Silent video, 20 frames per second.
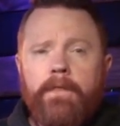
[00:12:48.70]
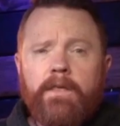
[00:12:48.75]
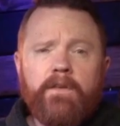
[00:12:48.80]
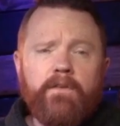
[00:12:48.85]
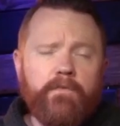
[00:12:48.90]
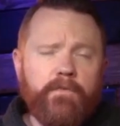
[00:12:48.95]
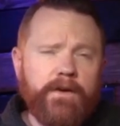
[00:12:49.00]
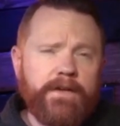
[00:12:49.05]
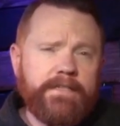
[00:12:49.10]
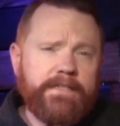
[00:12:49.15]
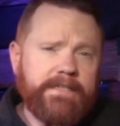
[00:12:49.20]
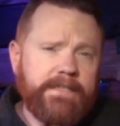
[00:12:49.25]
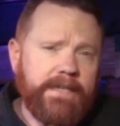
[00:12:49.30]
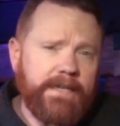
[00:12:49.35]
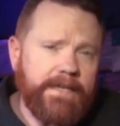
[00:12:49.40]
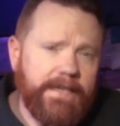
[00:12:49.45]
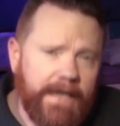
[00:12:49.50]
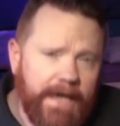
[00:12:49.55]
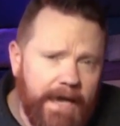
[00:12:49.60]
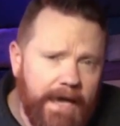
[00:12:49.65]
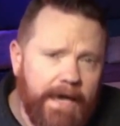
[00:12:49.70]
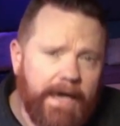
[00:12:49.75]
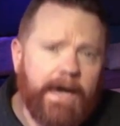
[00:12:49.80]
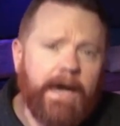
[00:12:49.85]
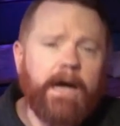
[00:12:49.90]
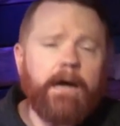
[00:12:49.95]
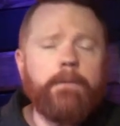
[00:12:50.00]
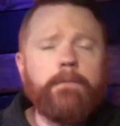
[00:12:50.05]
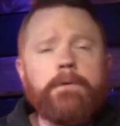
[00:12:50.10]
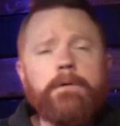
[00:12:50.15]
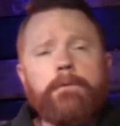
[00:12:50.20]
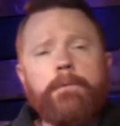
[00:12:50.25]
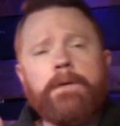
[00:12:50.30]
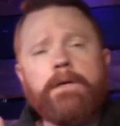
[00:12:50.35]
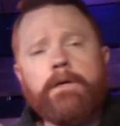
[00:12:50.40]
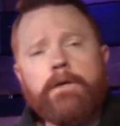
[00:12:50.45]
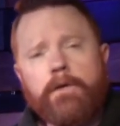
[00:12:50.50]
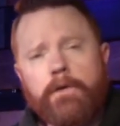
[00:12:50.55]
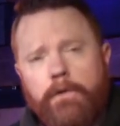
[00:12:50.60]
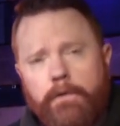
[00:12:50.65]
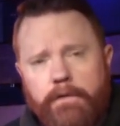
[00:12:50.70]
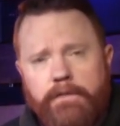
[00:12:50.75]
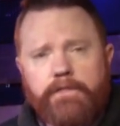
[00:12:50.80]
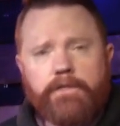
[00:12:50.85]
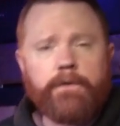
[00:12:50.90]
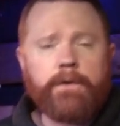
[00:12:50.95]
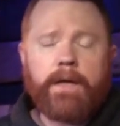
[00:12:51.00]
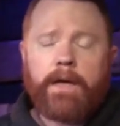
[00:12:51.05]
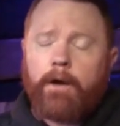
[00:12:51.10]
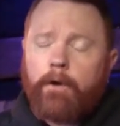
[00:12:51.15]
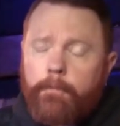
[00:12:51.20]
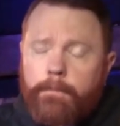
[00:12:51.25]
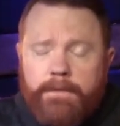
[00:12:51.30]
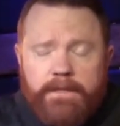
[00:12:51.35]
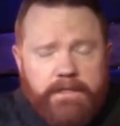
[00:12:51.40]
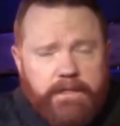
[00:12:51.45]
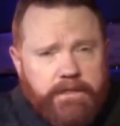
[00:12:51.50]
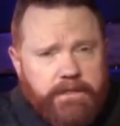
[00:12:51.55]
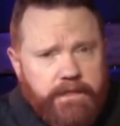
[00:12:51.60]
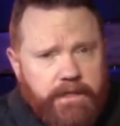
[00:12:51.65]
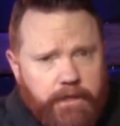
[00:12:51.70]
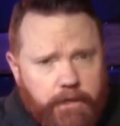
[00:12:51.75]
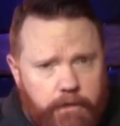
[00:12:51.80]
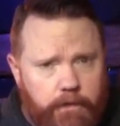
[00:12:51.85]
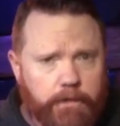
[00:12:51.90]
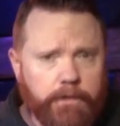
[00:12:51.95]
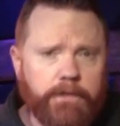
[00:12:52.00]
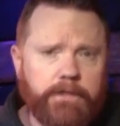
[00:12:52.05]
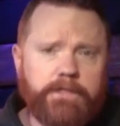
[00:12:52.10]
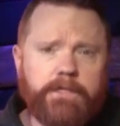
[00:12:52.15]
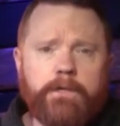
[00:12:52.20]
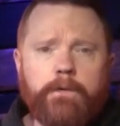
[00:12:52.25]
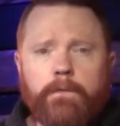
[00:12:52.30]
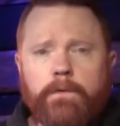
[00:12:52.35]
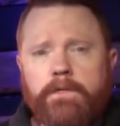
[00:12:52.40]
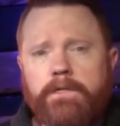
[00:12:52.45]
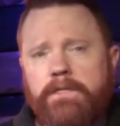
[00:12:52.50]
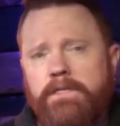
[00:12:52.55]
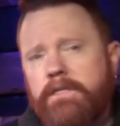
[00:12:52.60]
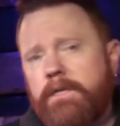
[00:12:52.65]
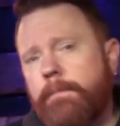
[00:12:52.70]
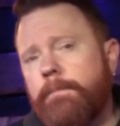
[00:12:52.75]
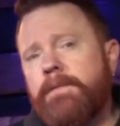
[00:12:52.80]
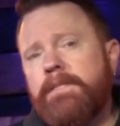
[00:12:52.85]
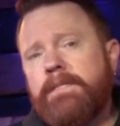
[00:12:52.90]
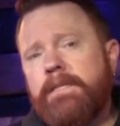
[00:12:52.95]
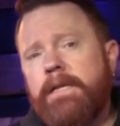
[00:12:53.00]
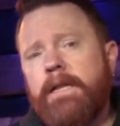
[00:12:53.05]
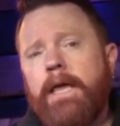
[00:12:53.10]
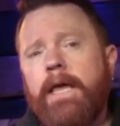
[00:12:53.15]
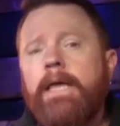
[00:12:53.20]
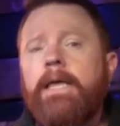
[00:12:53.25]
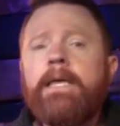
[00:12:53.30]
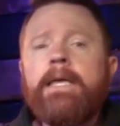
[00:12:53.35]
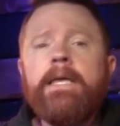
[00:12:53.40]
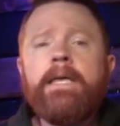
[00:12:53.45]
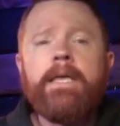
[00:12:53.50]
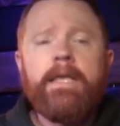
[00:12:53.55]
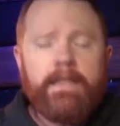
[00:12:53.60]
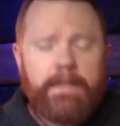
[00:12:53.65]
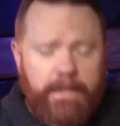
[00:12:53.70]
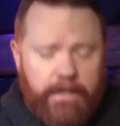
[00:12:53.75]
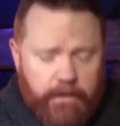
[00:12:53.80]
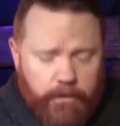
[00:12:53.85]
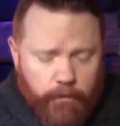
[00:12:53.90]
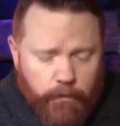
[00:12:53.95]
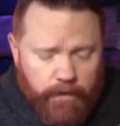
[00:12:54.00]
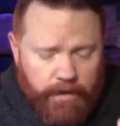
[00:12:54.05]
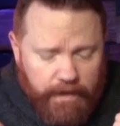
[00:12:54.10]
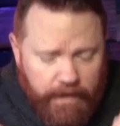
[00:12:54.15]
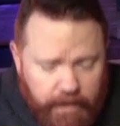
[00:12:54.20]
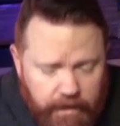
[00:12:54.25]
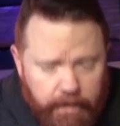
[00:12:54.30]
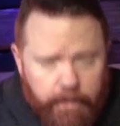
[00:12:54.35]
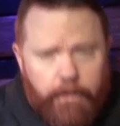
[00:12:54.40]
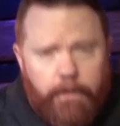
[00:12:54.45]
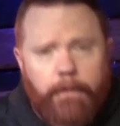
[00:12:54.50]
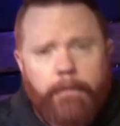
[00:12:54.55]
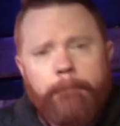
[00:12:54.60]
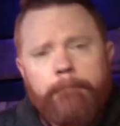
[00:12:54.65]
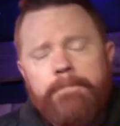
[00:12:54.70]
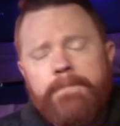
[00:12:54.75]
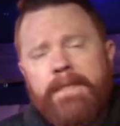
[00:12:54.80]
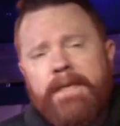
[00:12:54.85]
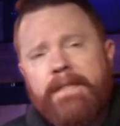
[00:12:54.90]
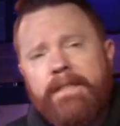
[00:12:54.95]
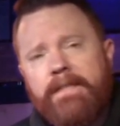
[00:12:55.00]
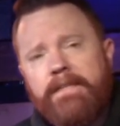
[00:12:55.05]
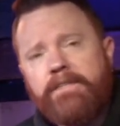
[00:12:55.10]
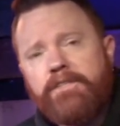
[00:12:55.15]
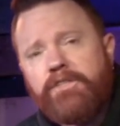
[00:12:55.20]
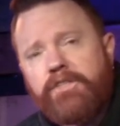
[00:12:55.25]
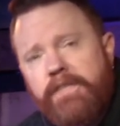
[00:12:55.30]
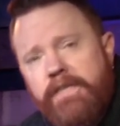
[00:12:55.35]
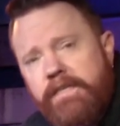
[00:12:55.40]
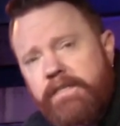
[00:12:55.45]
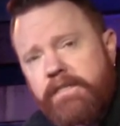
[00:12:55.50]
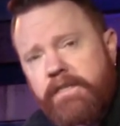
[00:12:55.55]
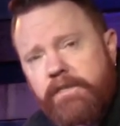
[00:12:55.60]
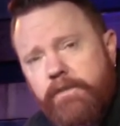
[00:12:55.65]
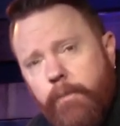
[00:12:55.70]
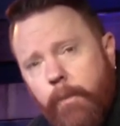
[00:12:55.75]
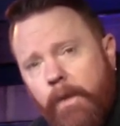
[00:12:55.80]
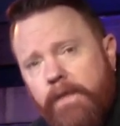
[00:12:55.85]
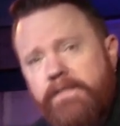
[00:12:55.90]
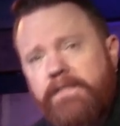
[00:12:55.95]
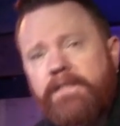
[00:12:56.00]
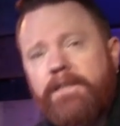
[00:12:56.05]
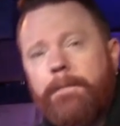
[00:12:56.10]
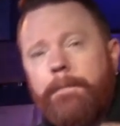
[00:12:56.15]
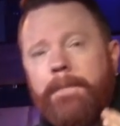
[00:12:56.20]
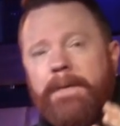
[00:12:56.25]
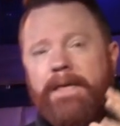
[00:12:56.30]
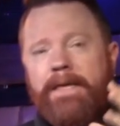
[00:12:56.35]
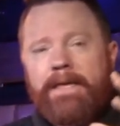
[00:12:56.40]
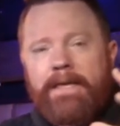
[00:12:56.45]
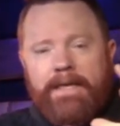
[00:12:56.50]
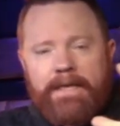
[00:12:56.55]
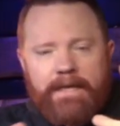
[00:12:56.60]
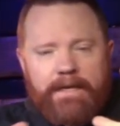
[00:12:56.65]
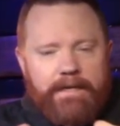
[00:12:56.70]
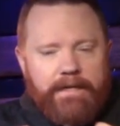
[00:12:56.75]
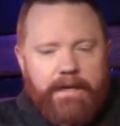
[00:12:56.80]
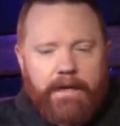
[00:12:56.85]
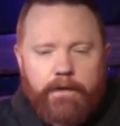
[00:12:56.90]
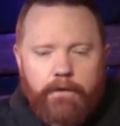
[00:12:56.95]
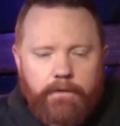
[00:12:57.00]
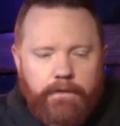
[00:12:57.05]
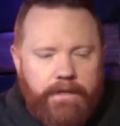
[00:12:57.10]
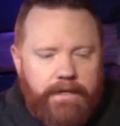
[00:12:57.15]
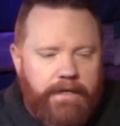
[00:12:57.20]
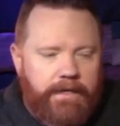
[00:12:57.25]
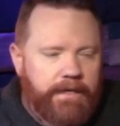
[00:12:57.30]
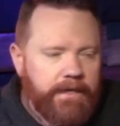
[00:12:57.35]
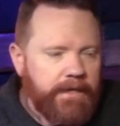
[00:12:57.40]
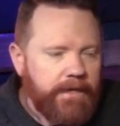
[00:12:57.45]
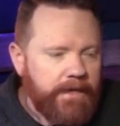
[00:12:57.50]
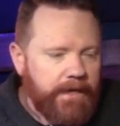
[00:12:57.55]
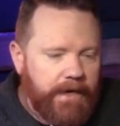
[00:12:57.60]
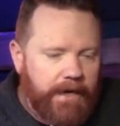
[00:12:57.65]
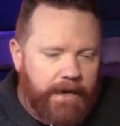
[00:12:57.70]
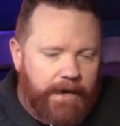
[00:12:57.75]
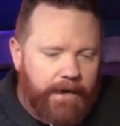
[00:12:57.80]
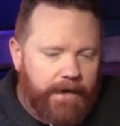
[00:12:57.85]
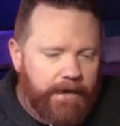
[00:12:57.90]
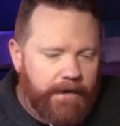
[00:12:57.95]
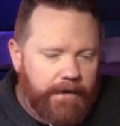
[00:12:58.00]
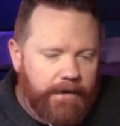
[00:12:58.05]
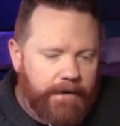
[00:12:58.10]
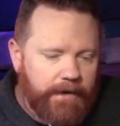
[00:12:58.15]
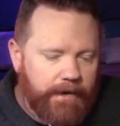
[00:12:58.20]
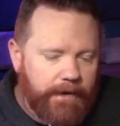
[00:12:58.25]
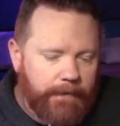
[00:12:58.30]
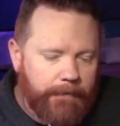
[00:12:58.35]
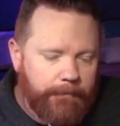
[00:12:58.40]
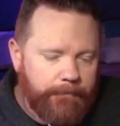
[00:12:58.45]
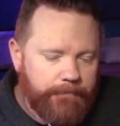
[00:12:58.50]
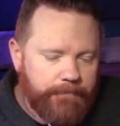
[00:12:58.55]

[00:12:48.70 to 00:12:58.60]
Friends, today I want to encourage you, and I hope this is an encouraging word to someone today, that you hear that Jesus wants to be not only a